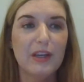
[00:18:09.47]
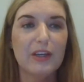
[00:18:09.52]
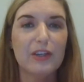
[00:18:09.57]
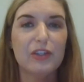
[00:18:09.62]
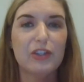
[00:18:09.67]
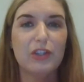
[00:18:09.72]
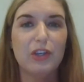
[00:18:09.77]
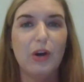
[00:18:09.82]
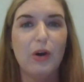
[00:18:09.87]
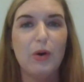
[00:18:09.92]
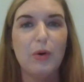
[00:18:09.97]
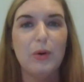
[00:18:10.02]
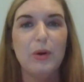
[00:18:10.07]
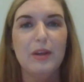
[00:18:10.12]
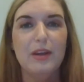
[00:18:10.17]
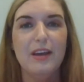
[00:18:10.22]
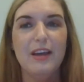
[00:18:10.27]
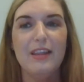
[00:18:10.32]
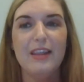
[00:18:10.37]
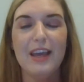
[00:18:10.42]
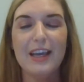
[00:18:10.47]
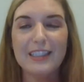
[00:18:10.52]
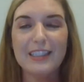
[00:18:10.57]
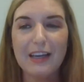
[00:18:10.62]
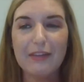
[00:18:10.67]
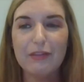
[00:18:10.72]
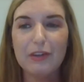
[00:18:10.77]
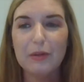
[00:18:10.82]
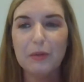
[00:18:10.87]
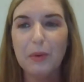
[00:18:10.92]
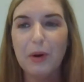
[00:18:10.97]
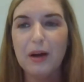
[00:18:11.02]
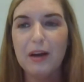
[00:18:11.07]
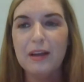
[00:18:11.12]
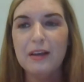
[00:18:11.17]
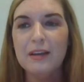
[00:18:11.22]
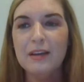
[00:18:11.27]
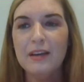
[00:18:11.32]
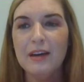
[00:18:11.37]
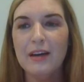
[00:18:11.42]
So thanks,
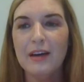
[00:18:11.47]
everyone.